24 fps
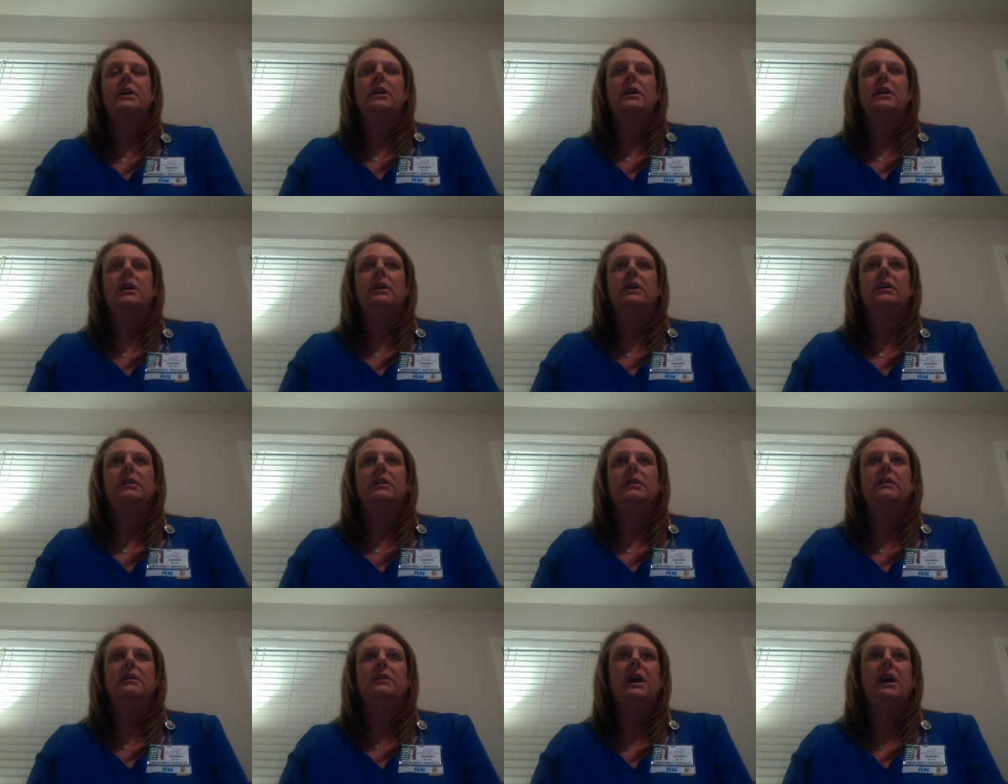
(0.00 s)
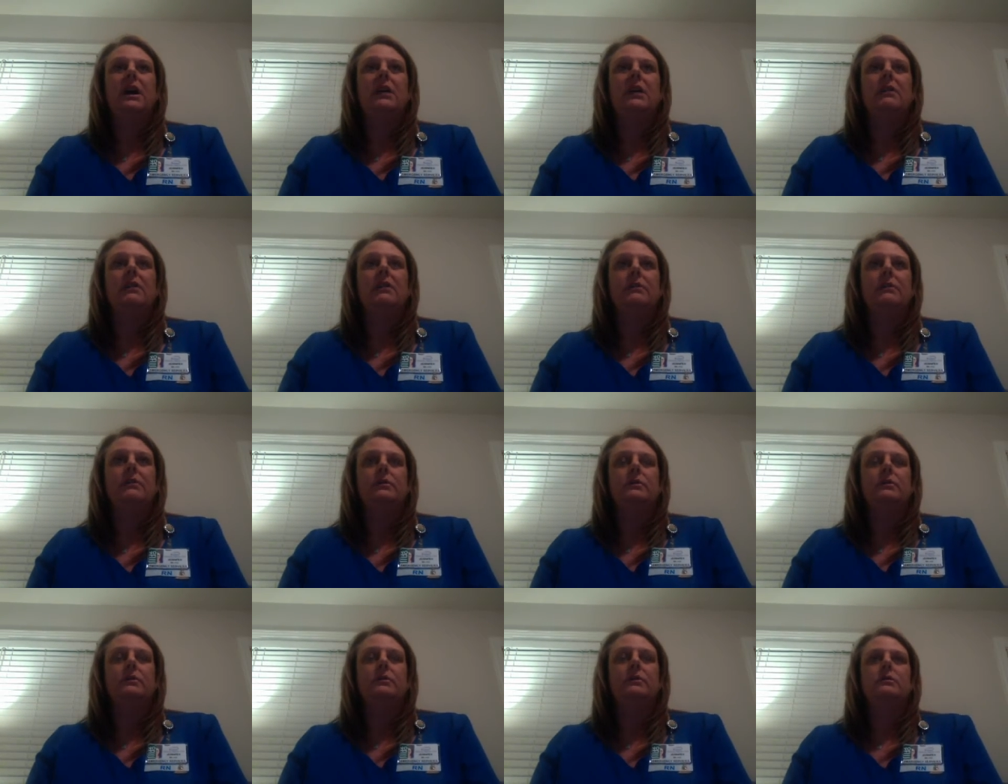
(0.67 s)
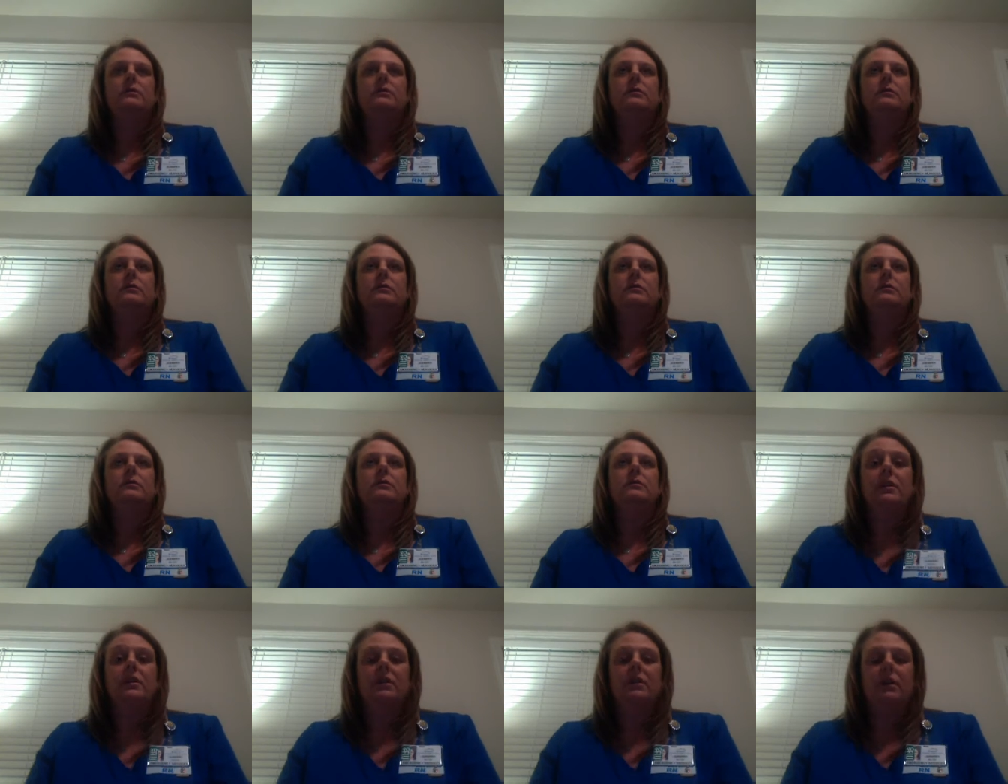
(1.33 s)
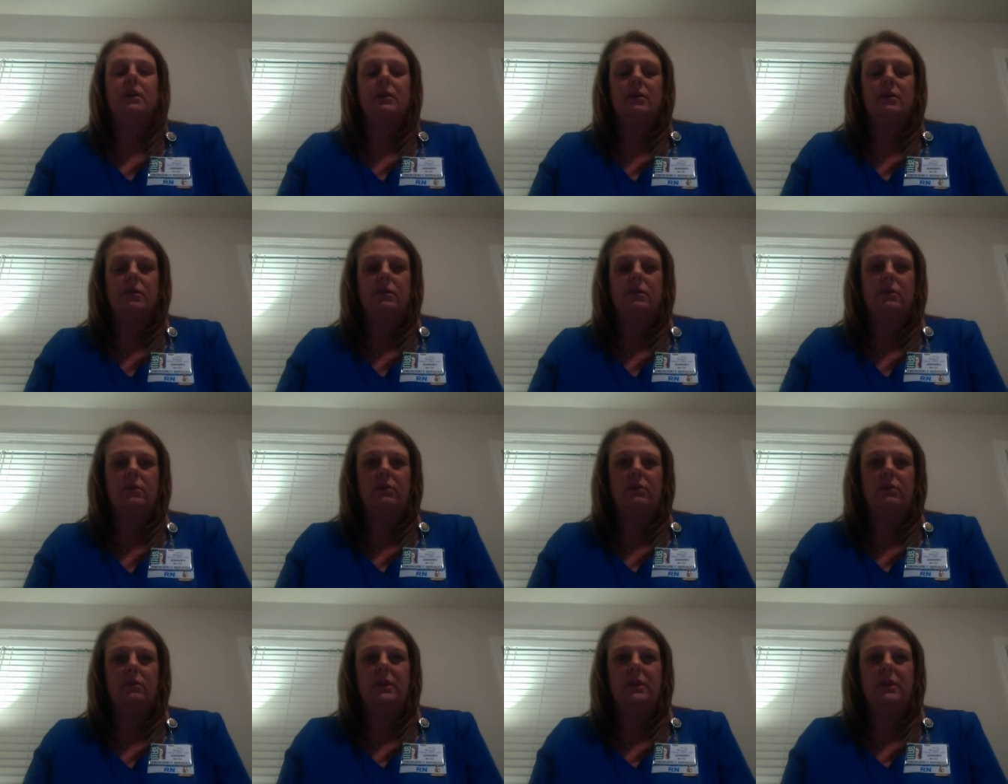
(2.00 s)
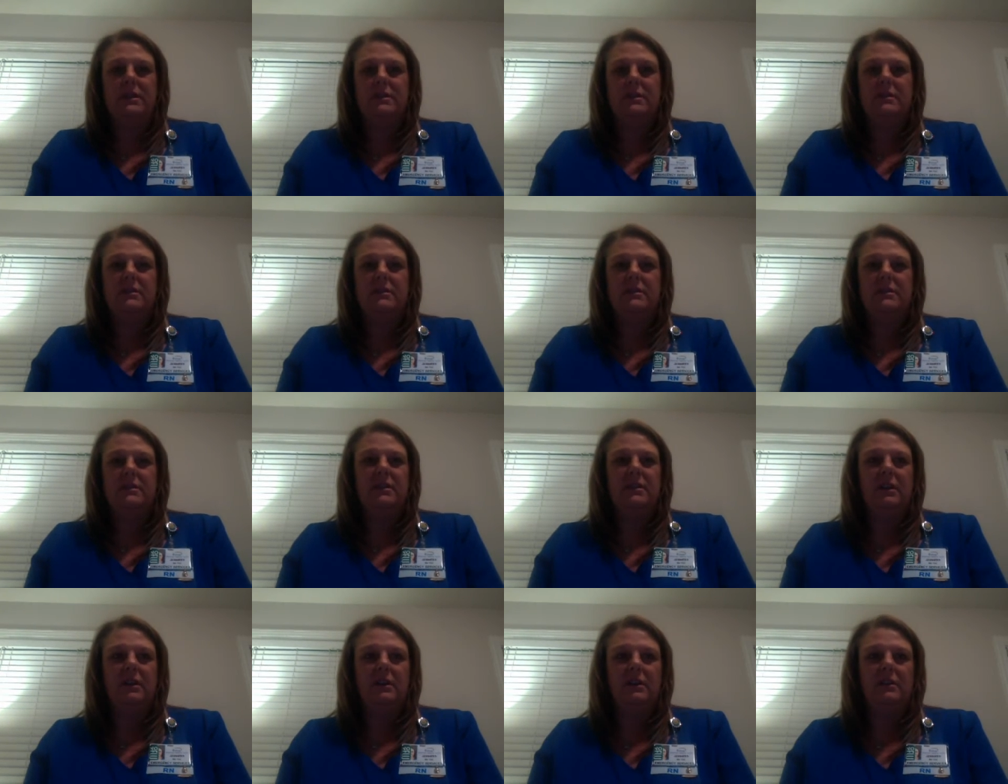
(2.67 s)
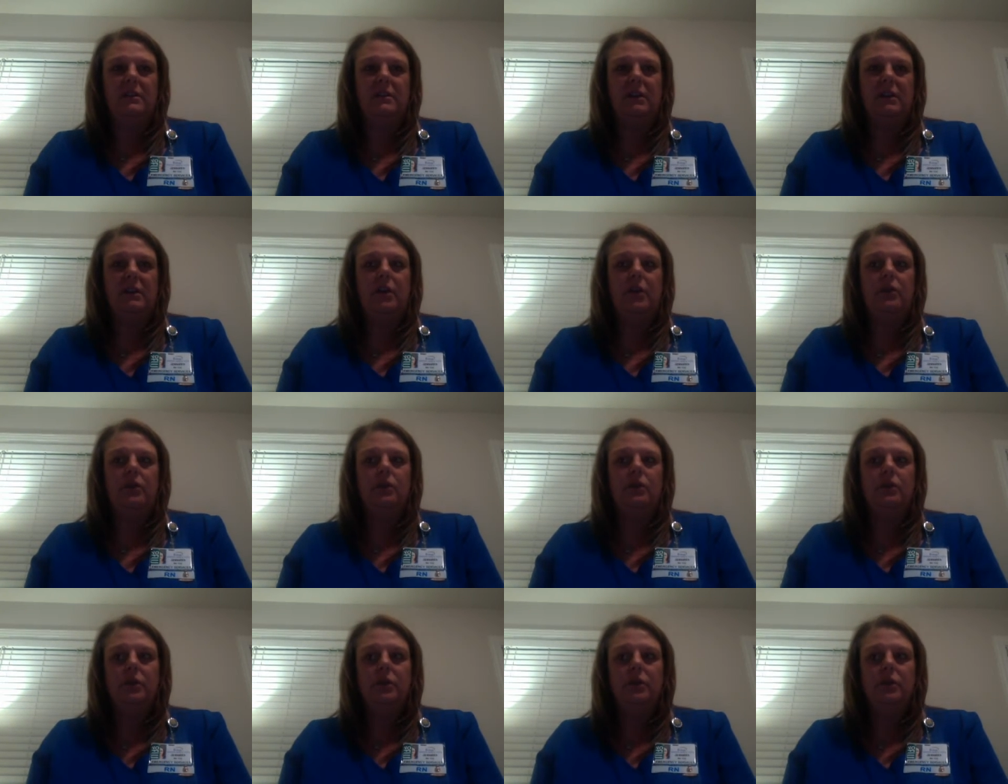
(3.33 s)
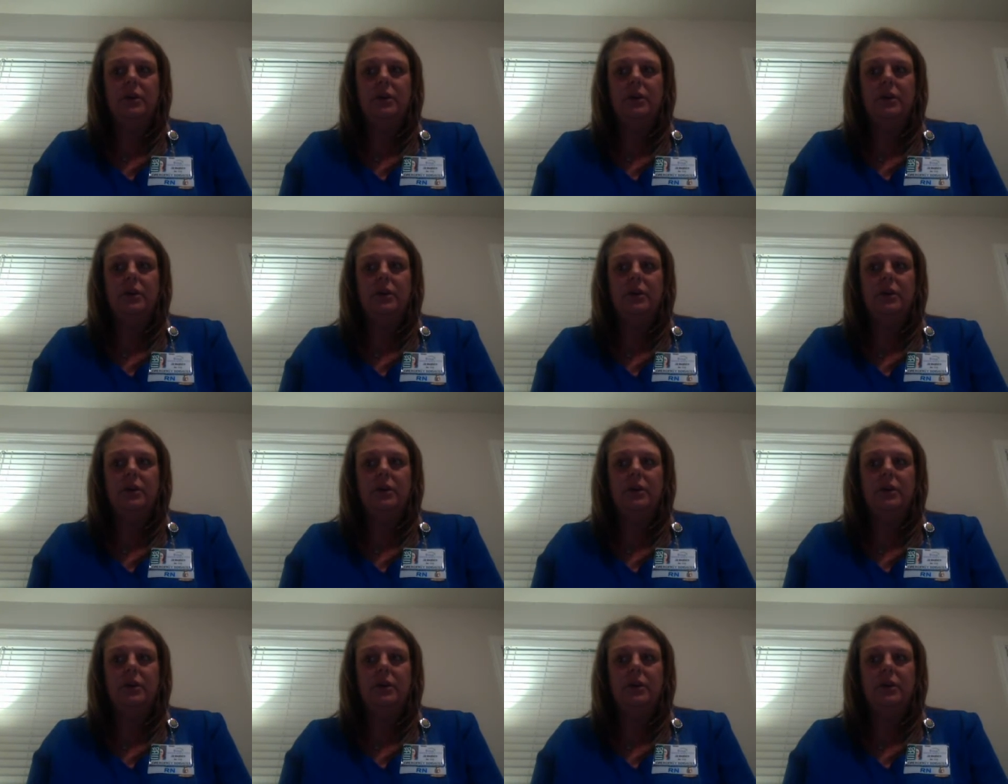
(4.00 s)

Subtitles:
Olive oil, coconut oil is a good,